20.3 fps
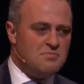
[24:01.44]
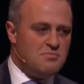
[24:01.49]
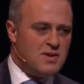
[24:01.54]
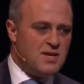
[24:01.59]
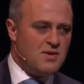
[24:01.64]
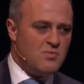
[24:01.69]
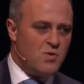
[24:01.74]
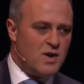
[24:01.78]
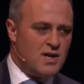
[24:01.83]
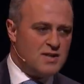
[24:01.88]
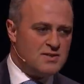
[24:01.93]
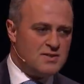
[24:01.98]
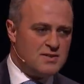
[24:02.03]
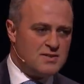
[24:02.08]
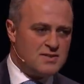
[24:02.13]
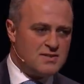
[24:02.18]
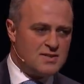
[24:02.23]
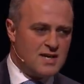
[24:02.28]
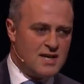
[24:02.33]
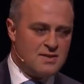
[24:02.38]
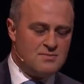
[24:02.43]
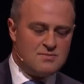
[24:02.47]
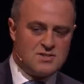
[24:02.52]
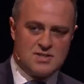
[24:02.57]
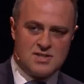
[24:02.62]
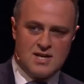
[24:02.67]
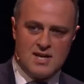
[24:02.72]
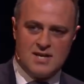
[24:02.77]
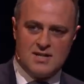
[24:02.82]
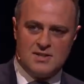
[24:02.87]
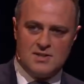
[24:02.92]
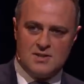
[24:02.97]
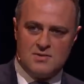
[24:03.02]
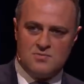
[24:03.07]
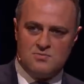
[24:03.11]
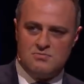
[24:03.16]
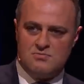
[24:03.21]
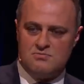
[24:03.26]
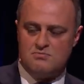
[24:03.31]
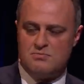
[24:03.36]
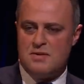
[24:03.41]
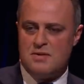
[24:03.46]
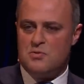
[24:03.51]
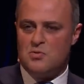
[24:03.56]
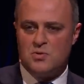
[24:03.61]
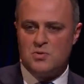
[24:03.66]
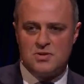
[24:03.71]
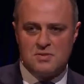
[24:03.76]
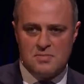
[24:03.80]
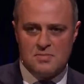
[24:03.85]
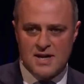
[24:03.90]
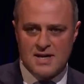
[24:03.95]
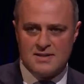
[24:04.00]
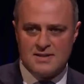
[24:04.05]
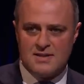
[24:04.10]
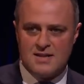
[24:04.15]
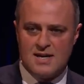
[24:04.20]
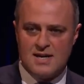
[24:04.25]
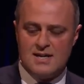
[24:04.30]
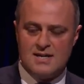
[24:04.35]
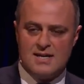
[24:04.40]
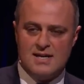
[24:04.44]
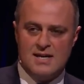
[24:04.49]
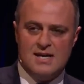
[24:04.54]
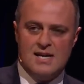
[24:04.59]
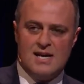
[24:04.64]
been one to the same scale. And people will debate that,